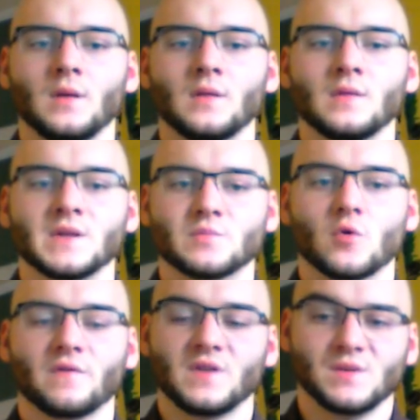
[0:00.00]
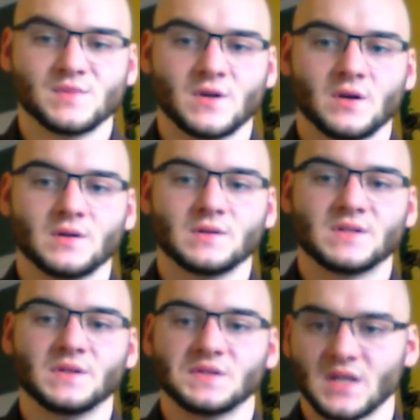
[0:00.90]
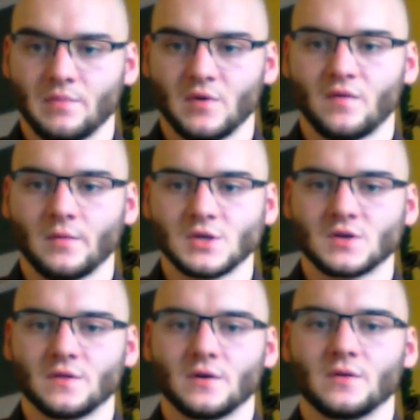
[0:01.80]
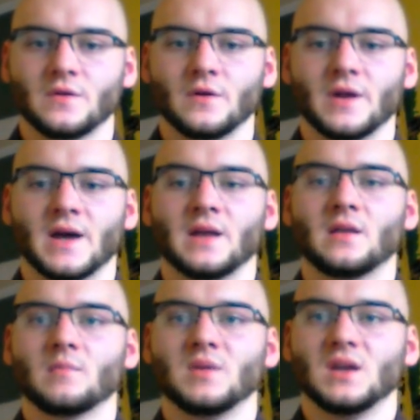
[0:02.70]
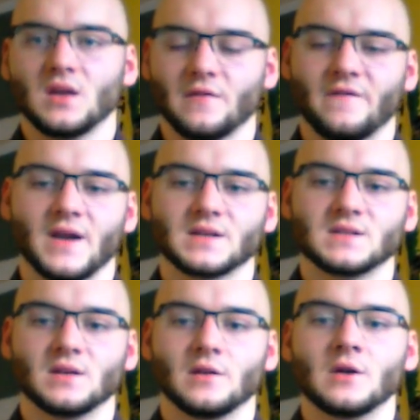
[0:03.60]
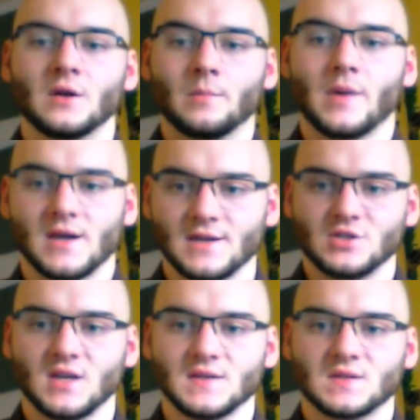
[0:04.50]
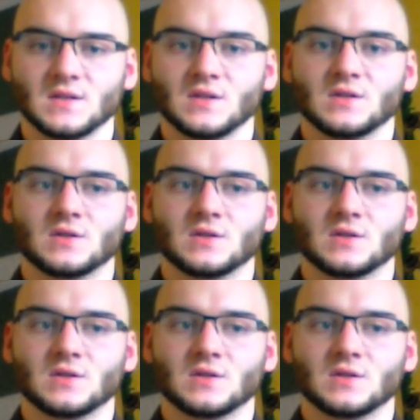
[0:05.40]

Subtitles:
these morphemes are still separate from each other. They're not being affected by adjacent